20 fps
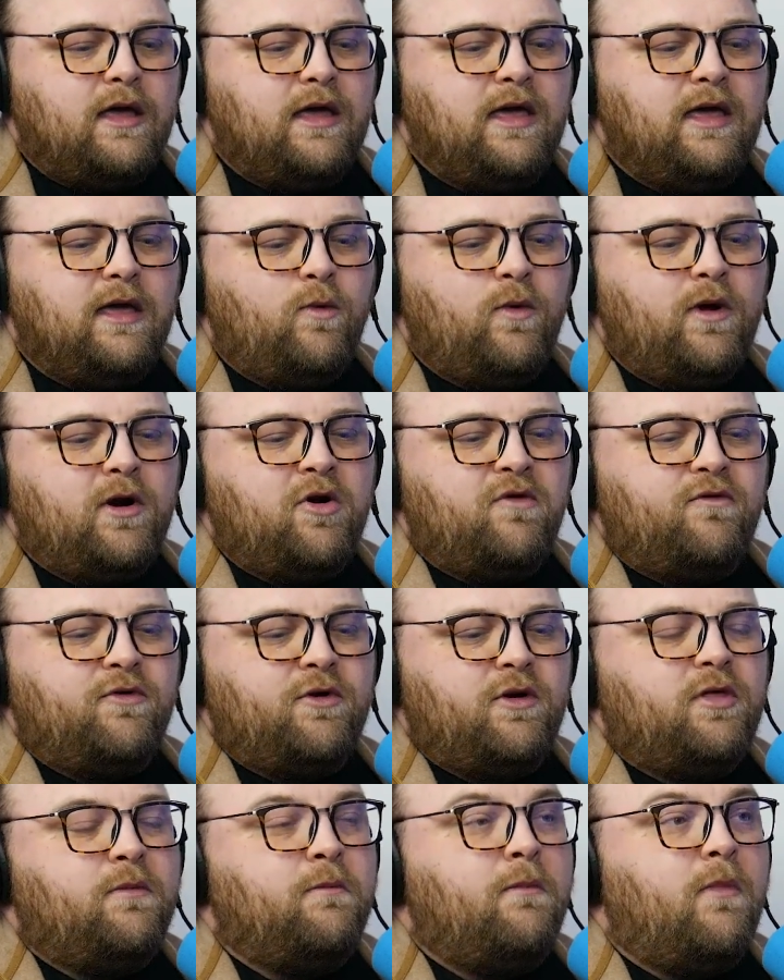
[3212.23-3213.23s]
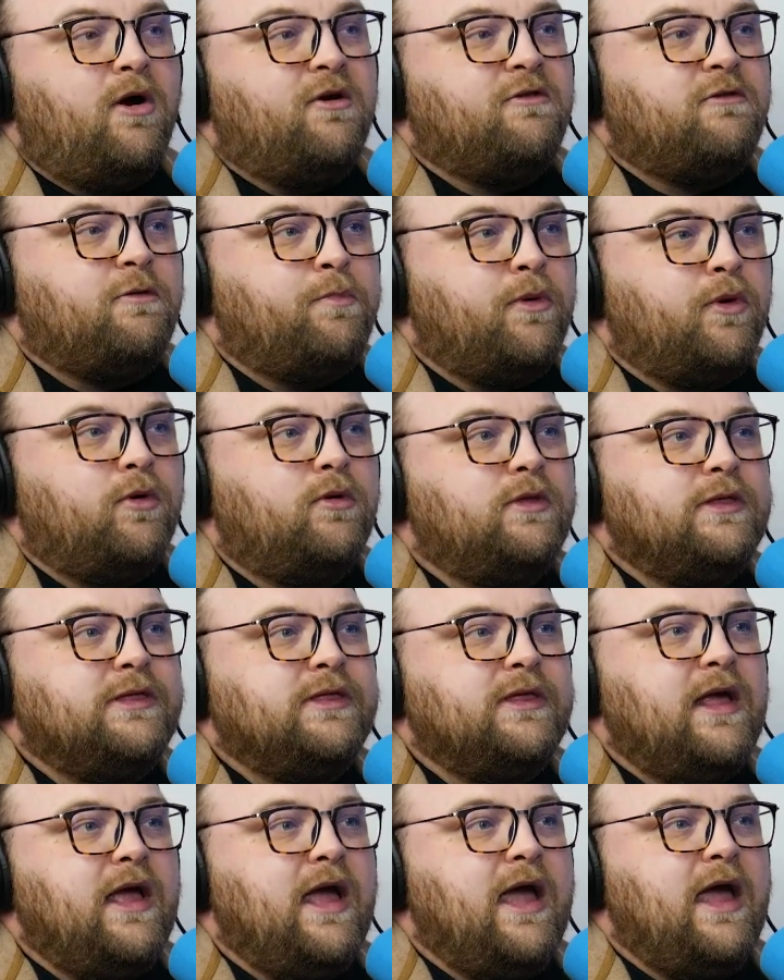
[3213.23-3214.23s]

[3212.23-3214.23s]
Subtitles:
he went over to the merch booth,